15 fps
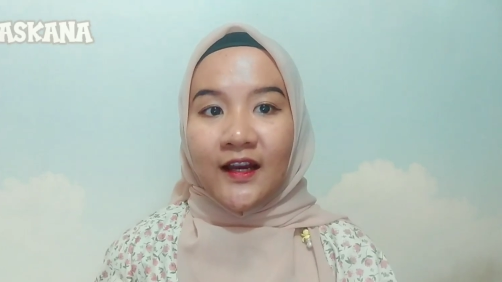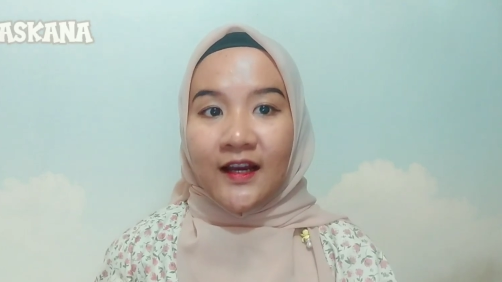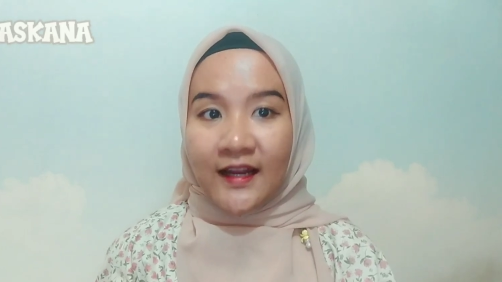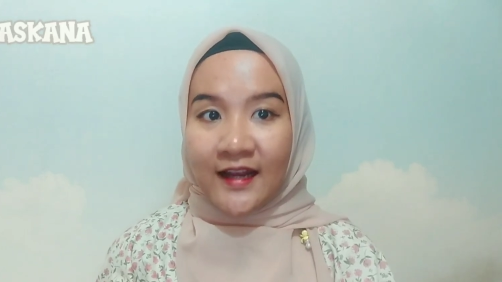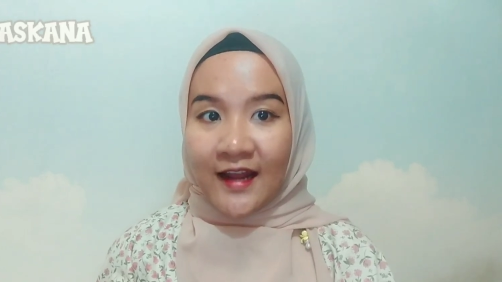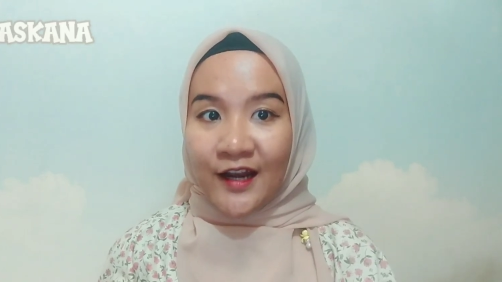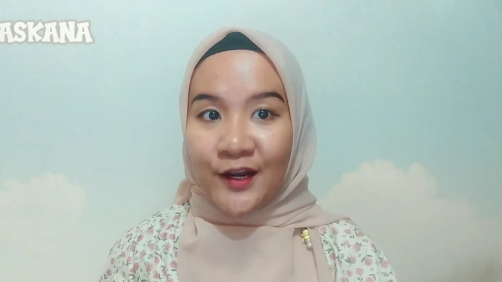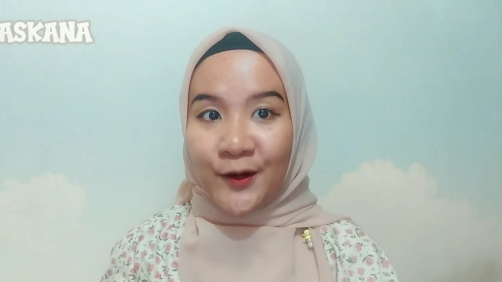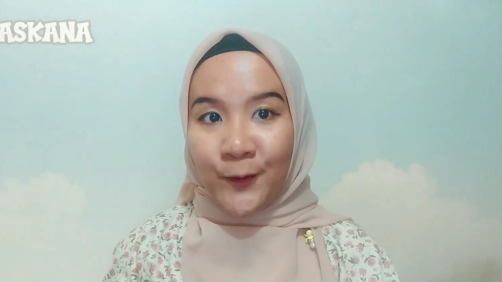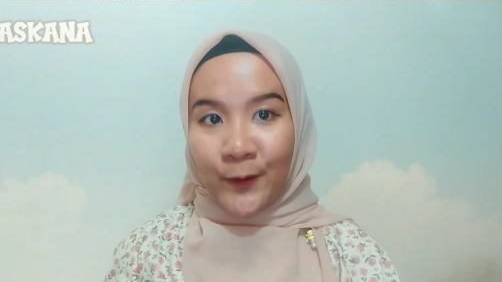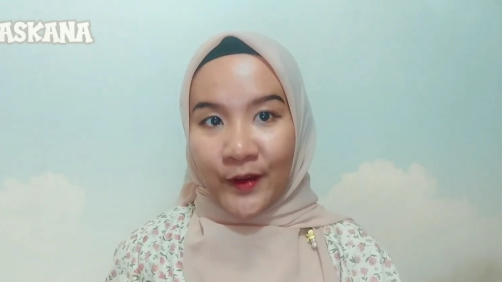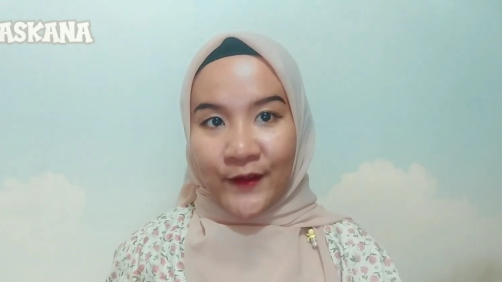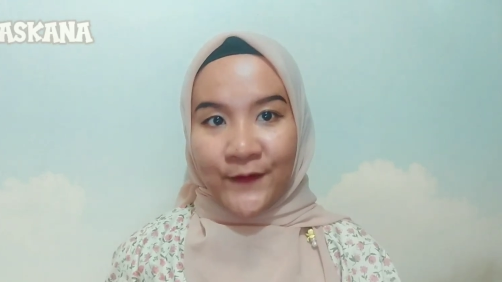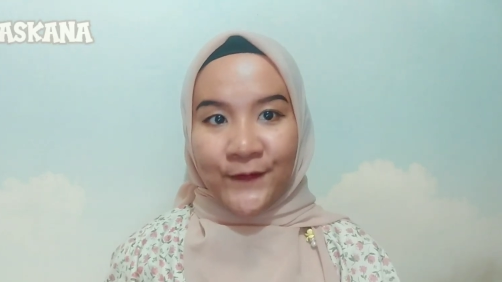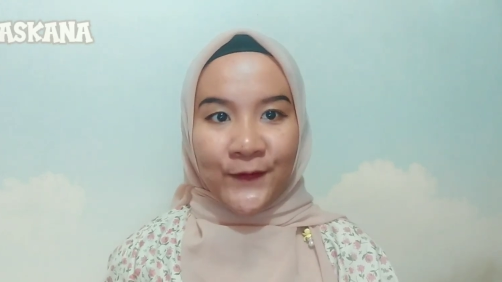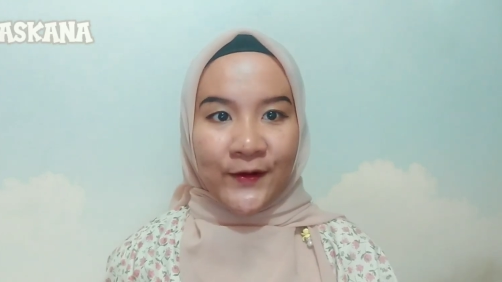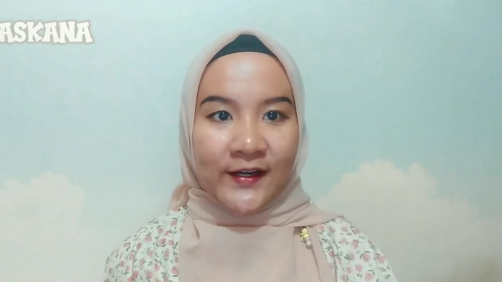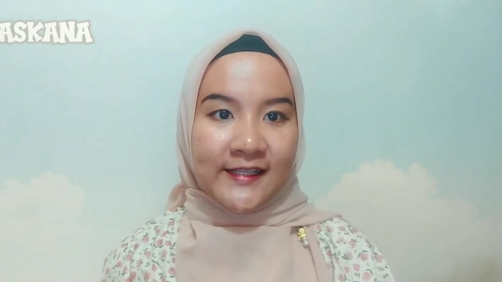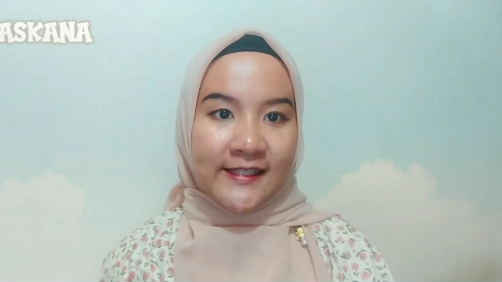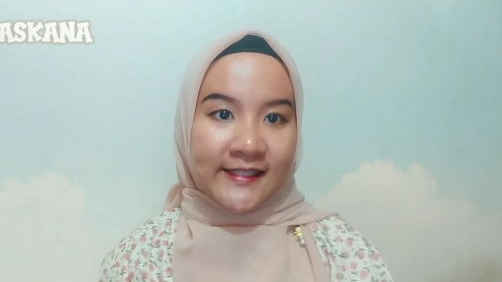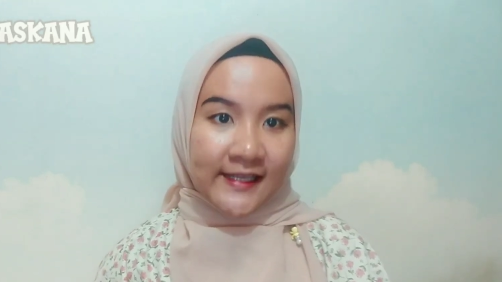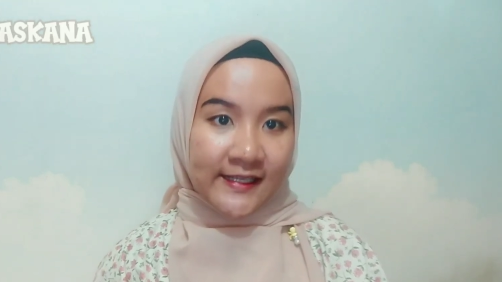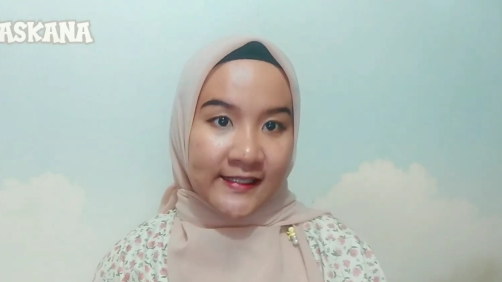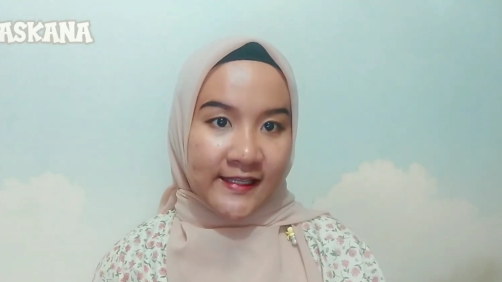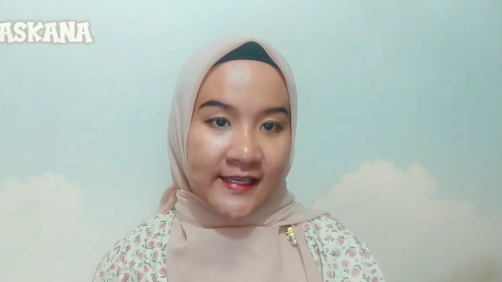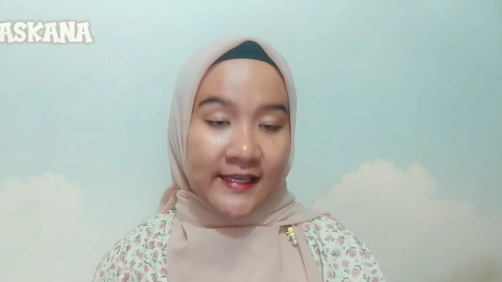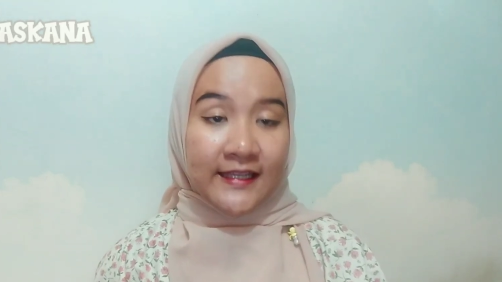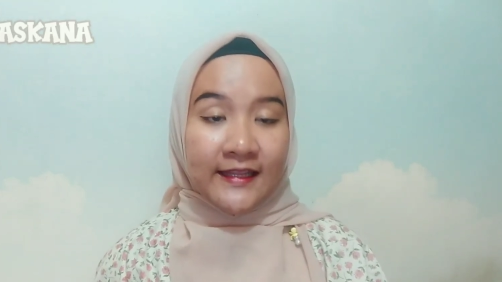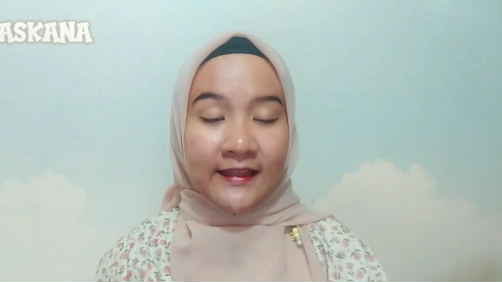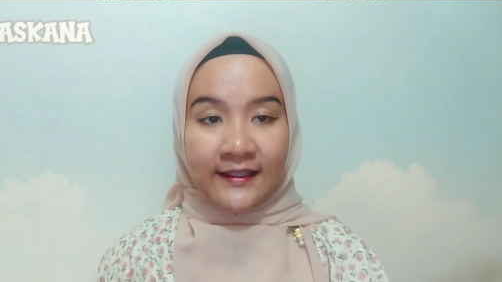Another way for
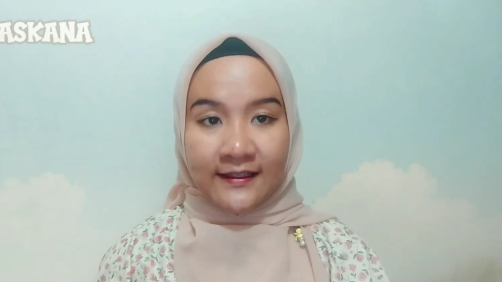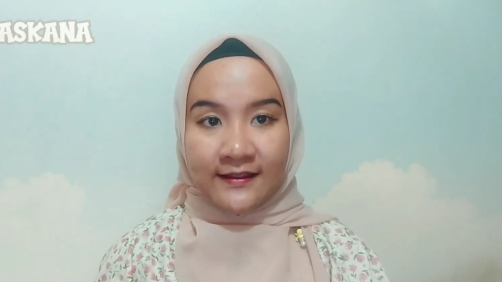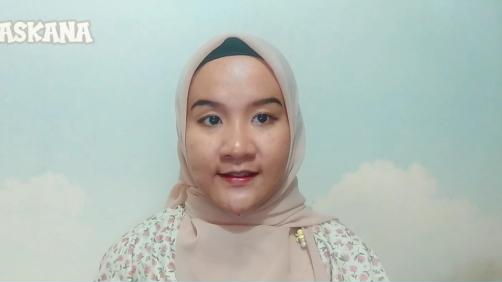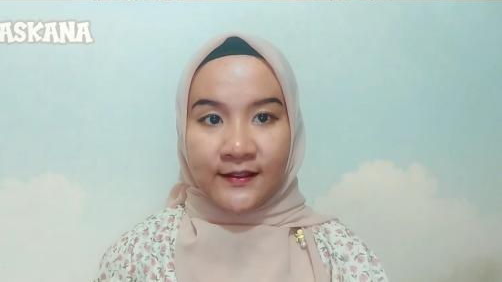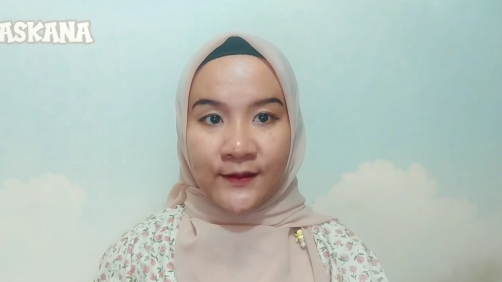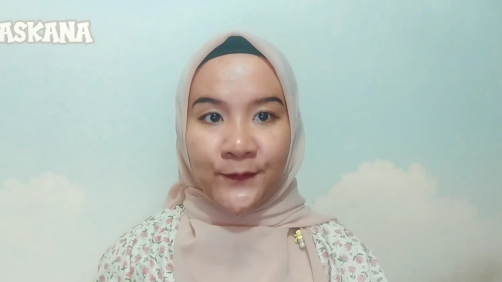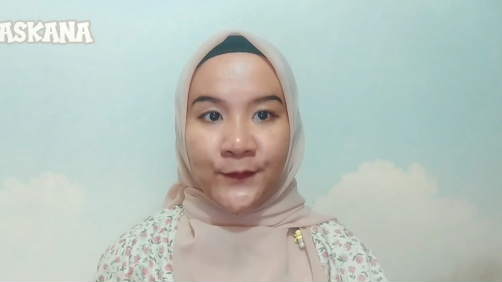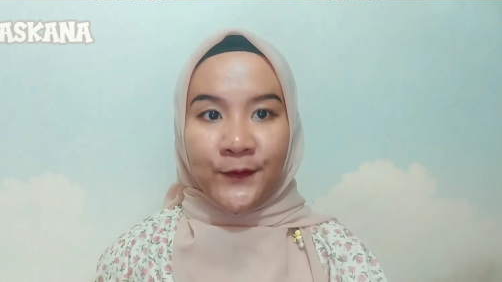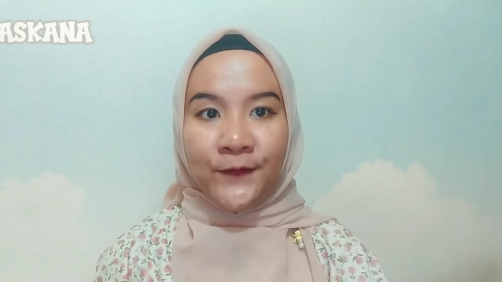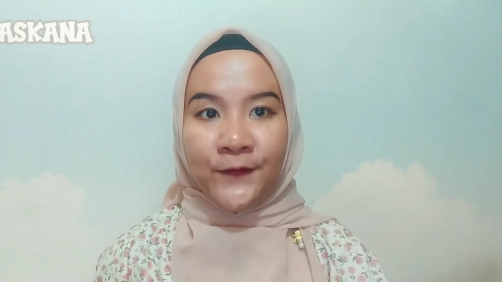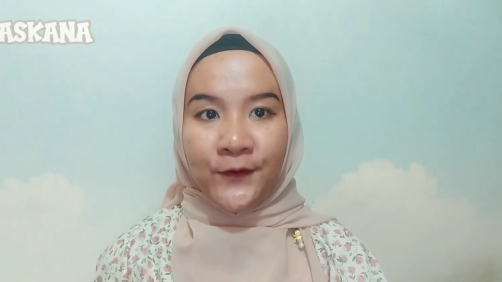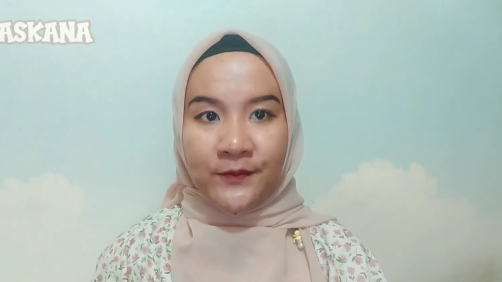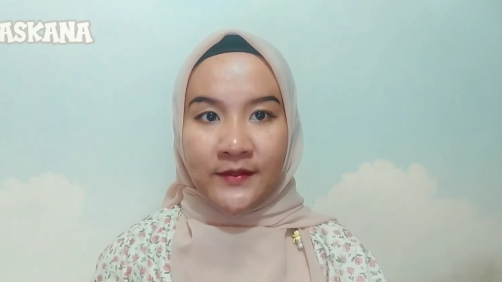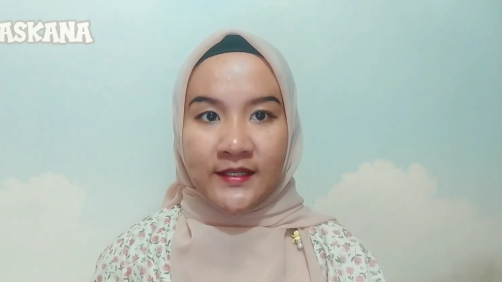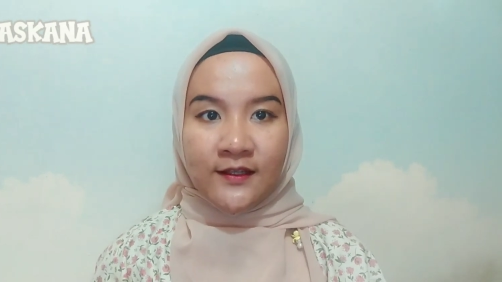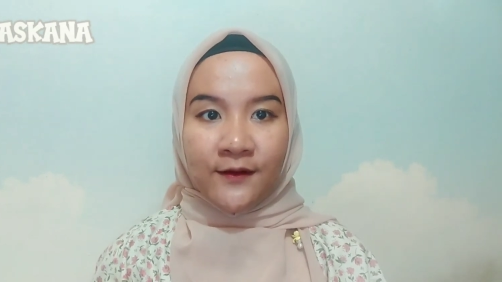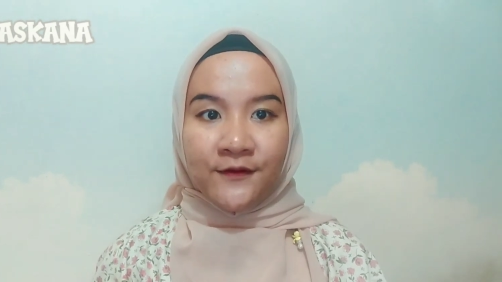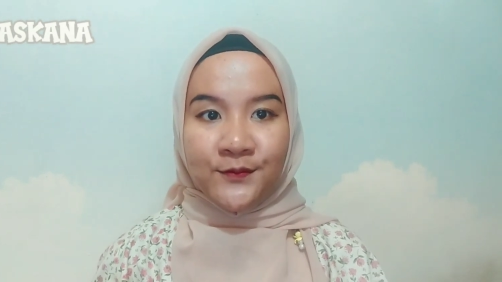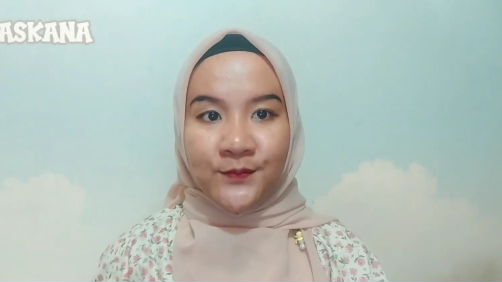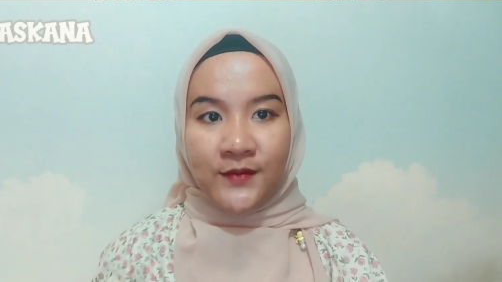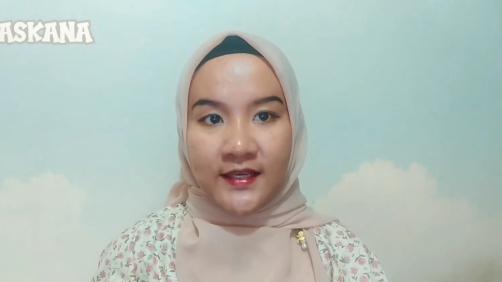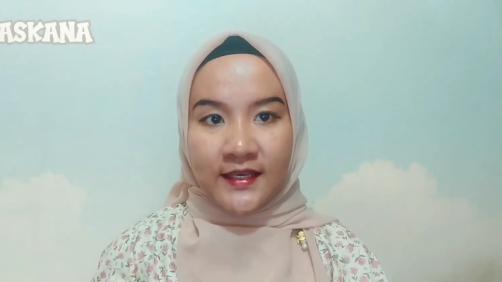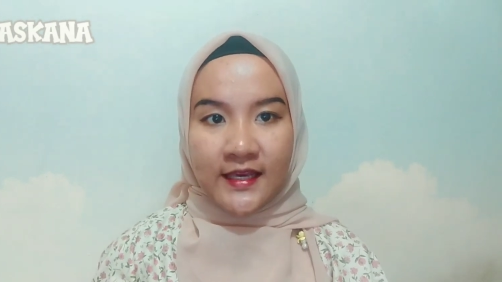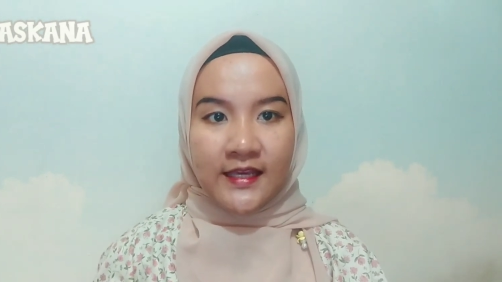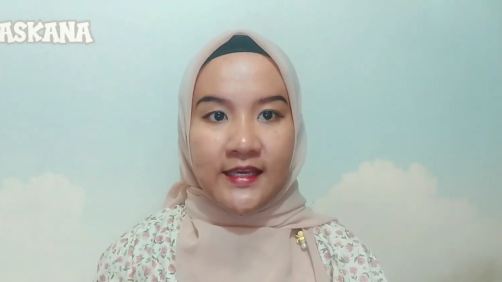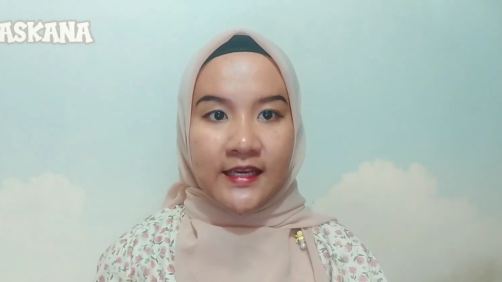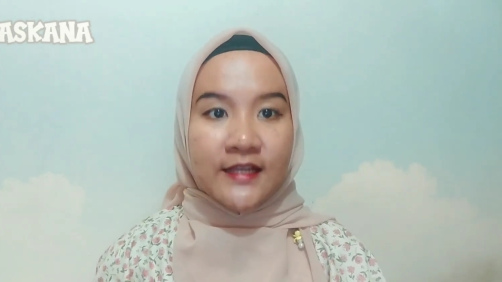assessing intensive performance of speaking